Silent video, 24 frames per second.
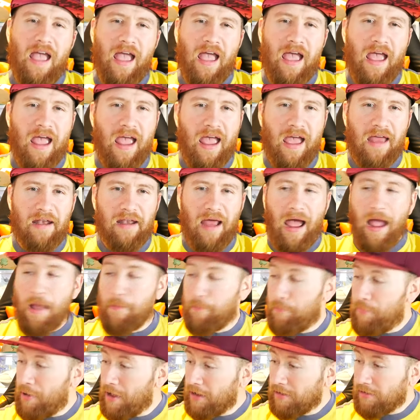and I
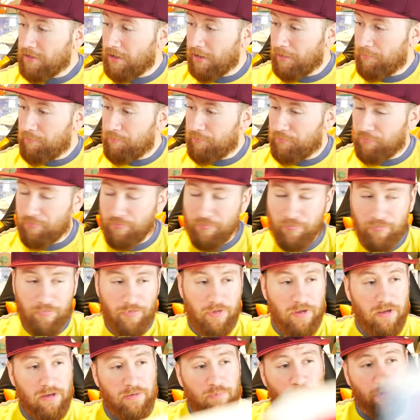picked up
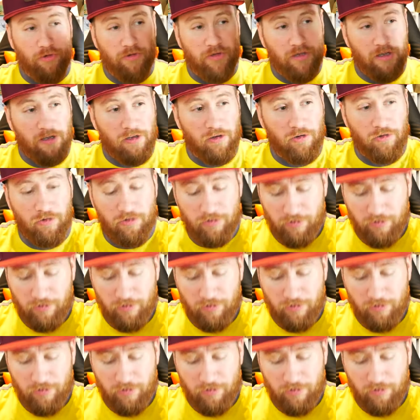these particular